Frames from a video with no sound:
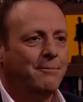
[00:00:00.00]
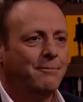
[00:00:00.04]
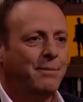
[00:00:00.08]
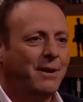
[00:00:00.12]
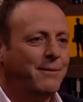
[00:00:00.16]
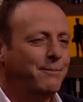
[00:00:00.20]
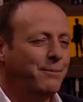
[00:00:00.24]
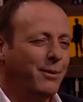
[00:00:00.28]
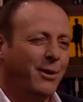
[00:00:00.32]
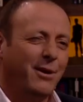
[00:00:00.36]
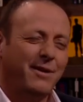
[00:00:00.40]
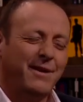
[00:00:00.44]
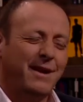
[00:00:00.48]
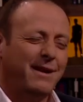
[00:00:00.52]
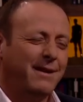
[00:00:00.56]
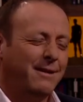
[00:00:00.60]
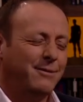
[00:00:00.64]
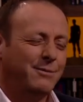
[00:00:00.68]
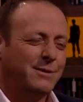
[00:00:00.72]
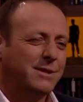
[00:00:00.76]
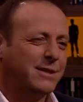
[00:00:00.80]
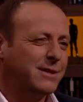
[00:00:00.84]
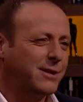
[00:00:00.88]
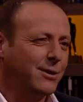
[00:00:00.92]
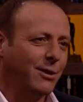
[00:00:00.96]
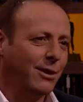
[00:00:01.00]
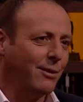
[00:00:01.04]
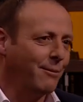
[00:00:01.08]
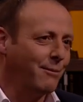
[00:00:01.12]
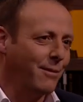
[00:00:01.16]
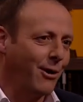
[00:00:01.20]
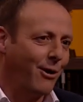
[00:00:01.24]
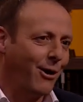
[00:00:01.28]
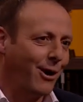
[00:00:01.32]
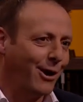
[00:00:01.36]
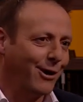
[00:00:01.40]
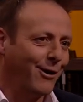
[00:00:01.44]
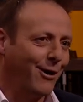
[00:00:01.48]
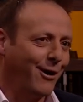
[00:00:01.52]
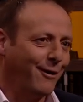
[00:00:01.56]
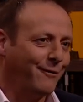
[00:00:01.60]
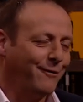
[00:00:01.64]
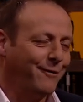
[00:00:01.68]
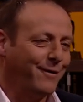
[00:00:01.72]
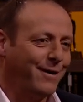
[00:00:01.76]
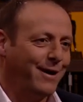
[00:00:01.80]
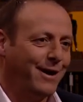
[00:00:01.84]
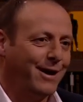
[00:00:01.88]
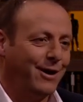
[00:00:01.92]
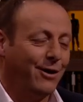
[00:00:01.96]
But by then, it was still a mile
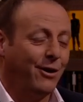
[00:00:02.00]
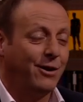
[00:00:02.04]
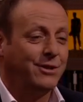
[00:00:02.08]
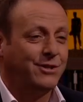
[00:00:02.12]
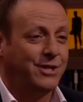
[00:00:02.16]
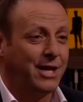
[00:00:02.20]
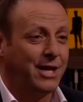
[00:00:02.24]
off, and I